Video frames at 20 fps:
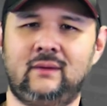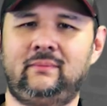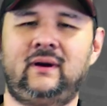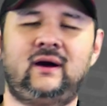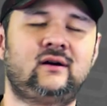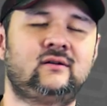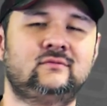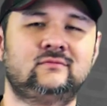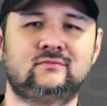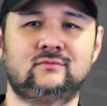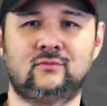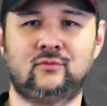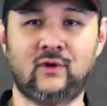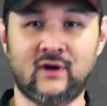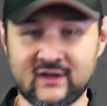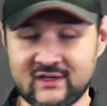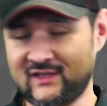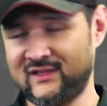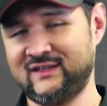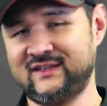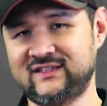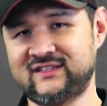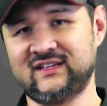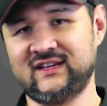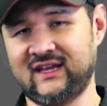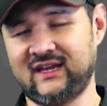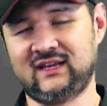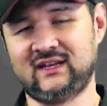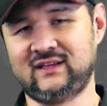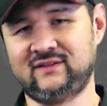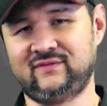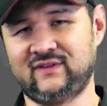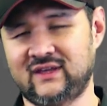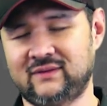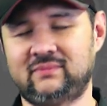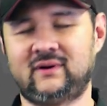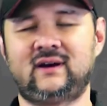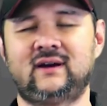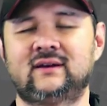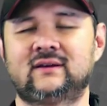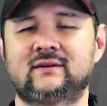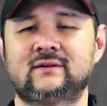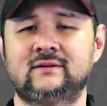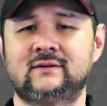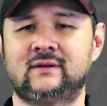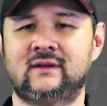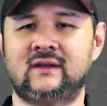about what is an ADV bike.